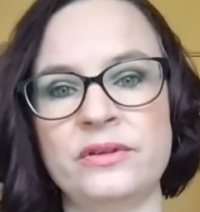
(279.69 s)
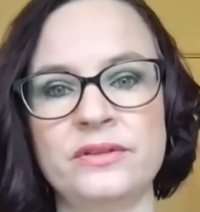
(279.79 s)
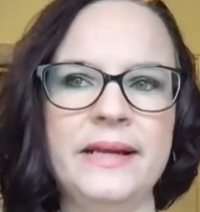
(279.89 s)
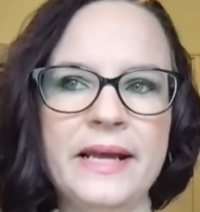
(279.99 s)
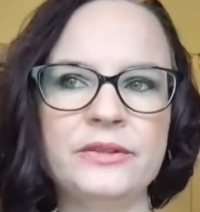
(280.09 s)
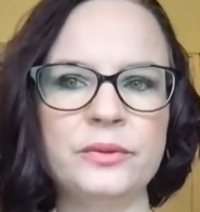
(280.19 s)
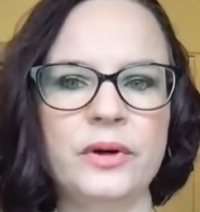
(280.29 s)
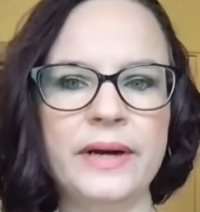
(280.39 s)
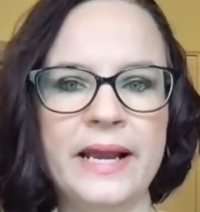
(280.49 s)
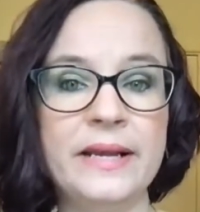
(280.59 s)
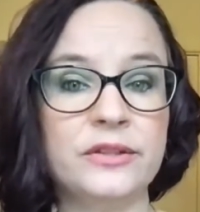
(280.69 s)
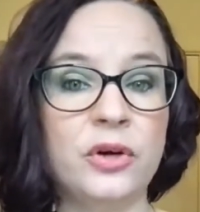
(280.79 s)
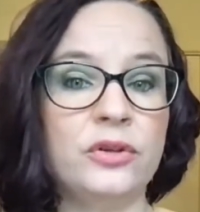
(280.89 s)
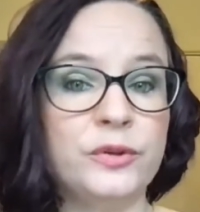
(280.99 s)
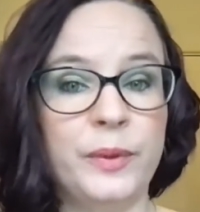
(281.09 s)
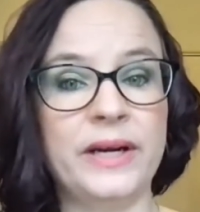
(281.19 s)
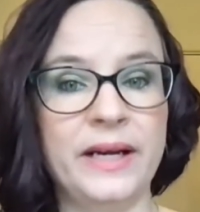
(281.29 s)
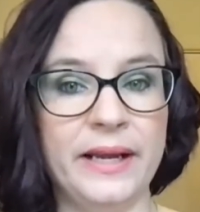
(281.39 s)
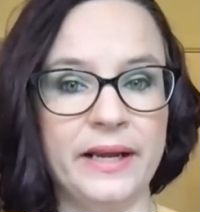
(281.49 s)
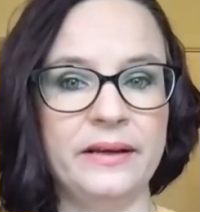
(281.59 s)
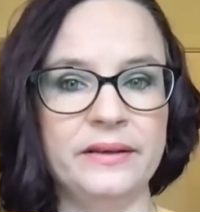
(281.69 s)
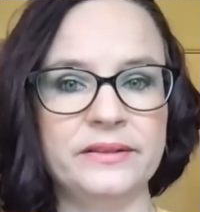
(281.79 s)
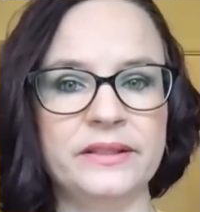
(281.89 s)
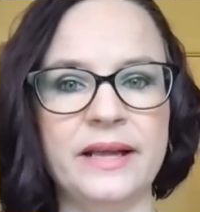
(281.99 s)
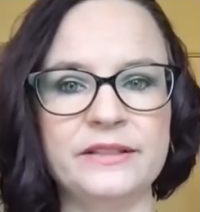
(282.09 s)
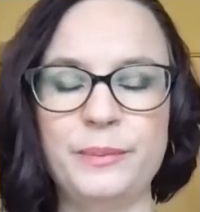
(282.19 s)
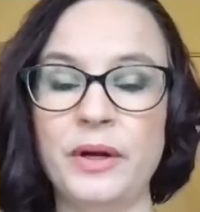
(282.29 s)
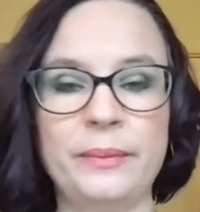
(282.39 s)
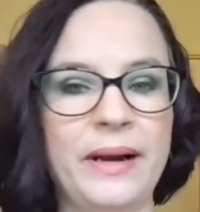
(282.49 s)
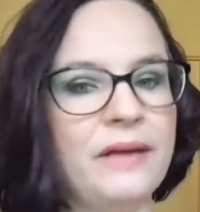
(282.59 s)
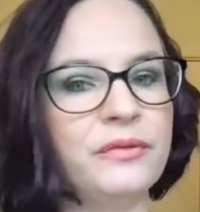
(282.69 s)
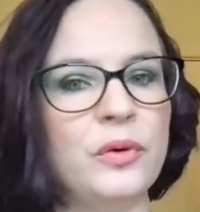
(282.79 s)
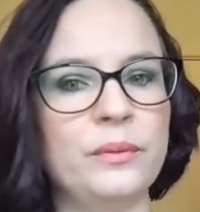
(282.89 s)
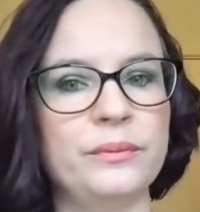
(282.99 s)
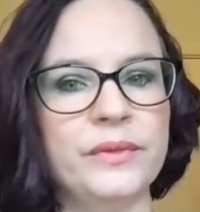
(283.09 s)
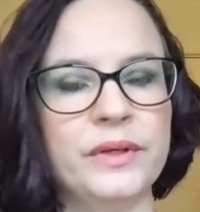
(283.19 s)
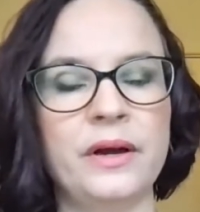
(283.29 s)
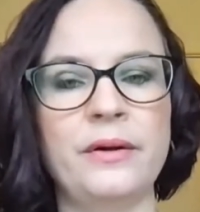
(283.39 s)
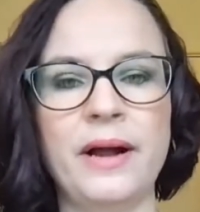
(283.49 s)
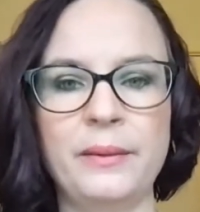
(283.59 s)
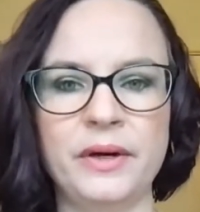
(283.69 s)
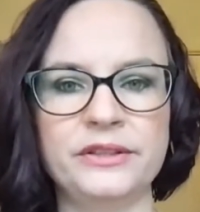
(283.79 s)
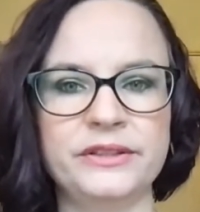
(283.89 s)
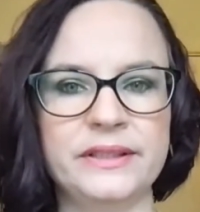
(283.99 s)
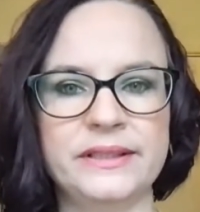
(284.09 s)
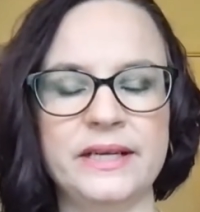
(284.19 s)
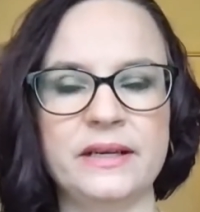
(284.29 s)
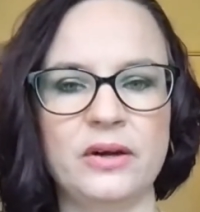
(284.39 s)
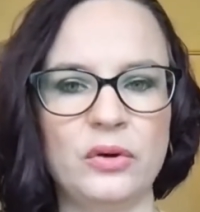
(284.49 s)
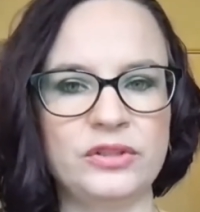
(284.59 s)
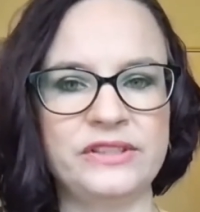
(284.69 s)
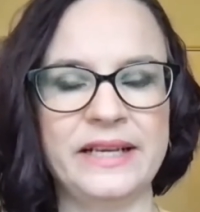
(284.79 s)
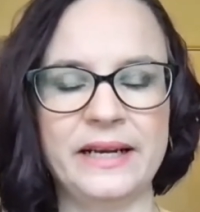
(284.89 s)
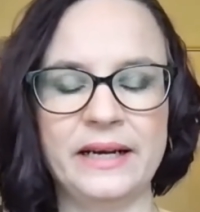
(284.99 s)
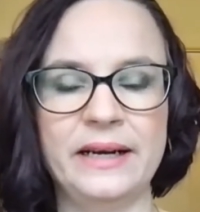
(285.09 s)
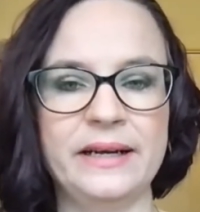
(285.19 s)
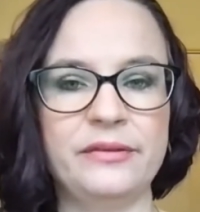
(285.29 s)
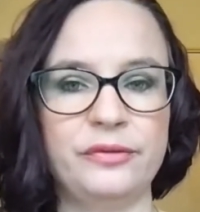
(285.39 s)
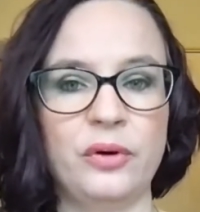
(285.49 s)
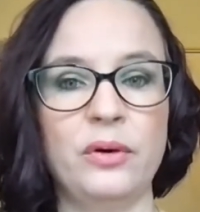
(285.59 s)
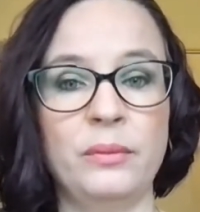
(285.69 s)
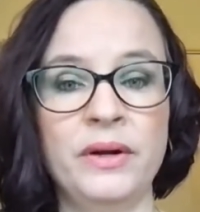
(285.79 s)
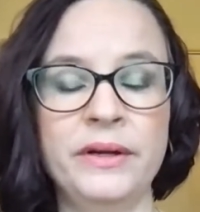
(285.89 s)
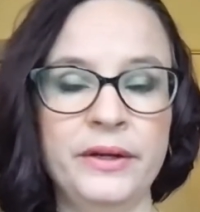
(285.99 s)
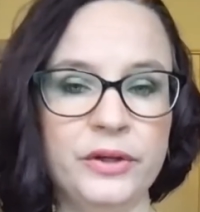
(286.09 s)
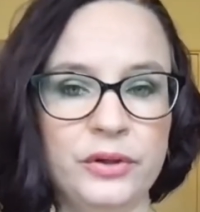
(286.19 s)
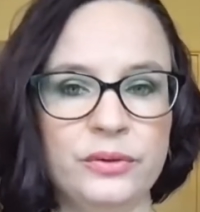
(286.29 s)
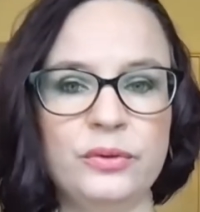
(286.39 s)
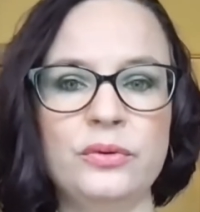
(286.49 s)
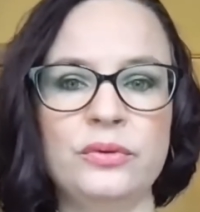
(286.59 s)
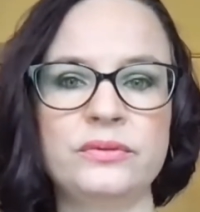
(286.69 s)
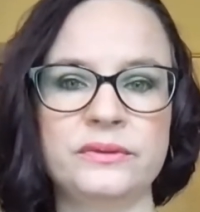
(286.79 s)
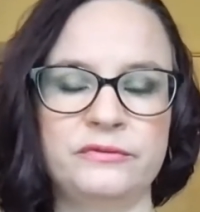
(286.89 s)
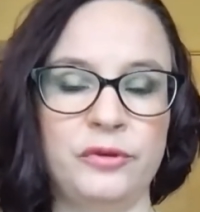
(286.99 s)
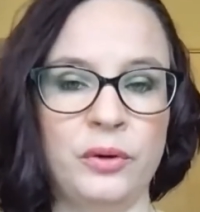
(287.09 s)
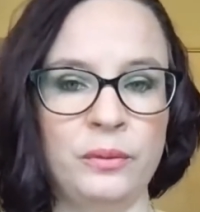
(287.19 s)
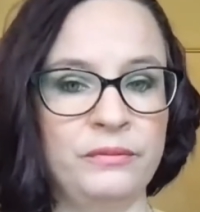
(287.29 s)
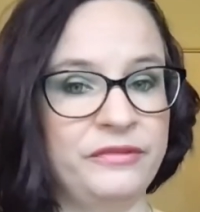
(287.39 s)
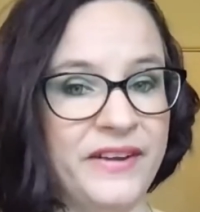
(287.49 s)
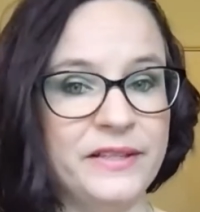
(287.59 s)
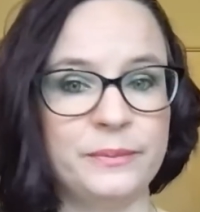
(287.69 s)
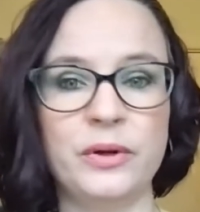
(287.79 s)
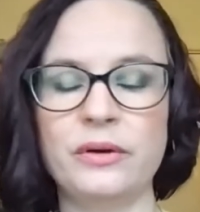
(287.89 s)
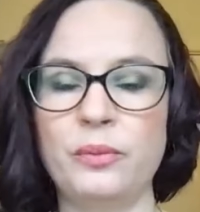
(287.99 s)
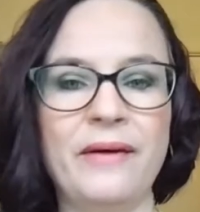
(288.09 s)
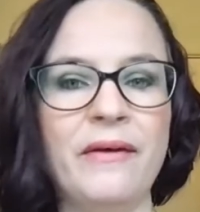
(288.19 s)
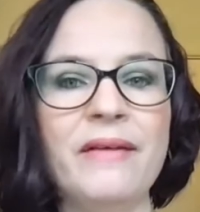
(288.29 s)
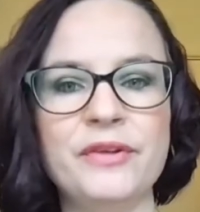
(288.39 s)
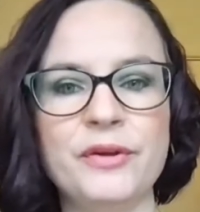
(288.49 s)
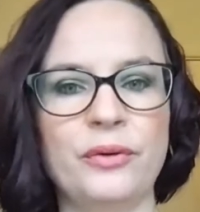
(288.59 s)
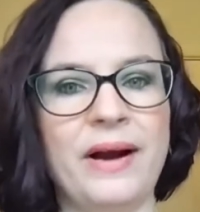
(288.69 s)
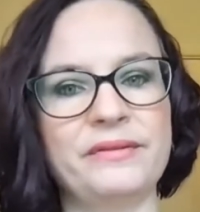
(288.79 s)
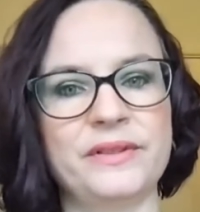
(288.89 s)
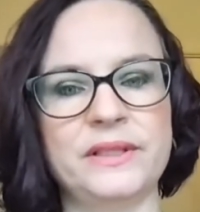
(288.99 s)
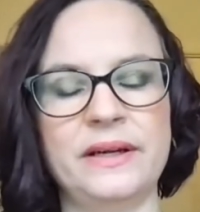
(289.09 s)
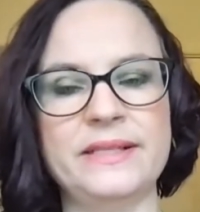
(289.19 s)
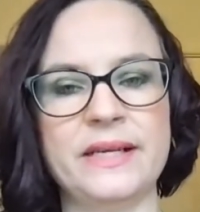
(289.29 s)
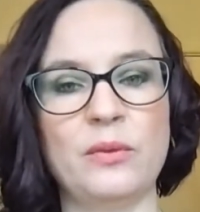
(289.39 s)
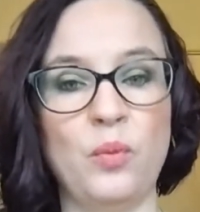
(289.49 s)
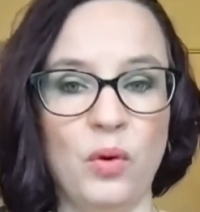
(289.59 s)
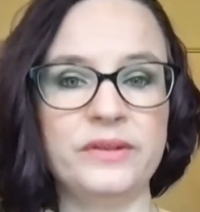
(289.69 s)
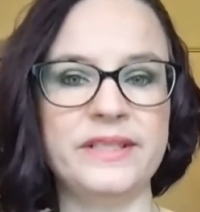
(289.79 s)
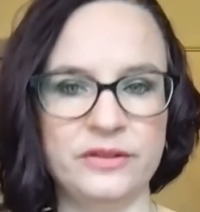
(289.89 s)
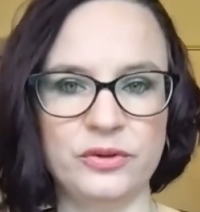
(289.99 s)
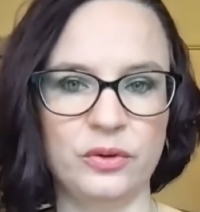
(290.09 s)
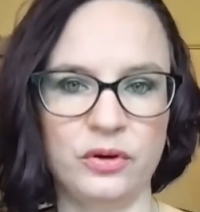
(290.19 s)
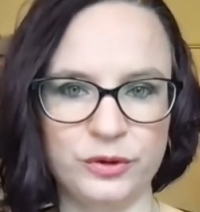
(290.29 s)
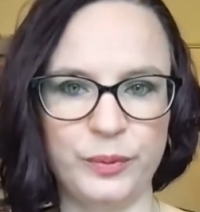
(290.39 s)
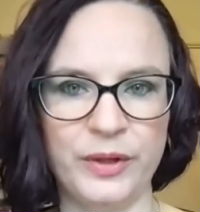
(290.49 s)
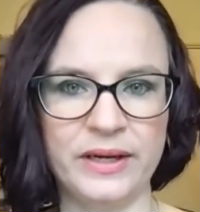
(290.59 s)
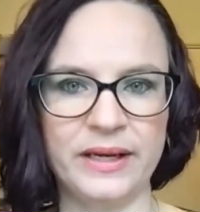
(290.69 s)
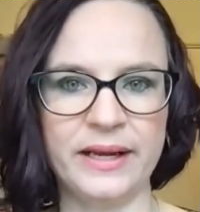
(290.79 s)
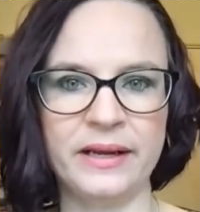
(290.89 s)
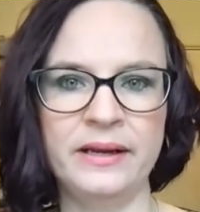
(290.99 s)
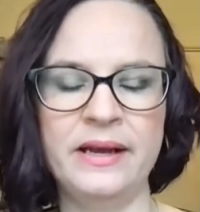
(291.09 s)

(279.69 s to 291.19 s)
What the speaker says: So next one is cost per click. So that's by platform. You know, how much does it cost to get a click from Google, from Facebook, wherever you're advertising? What is your cost per click?